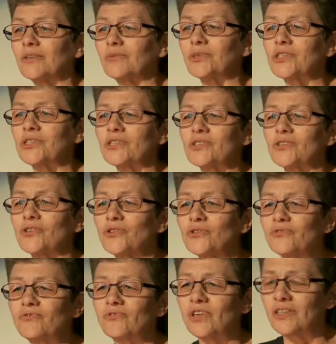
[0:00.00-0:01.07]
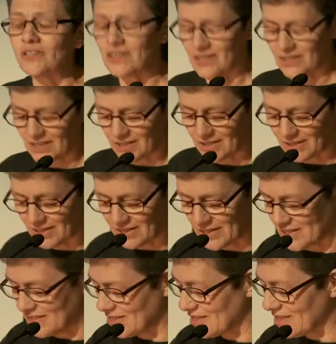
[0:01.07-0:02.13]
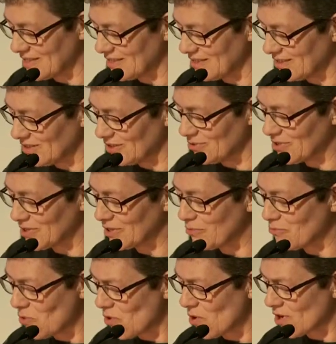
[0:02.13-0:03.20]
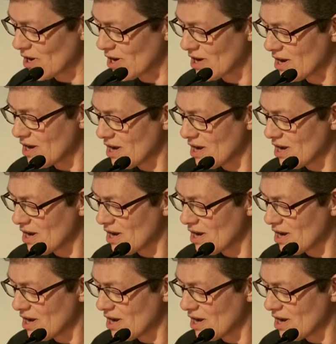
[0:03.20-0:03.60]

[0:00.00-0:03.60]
which is a new front in this losing war.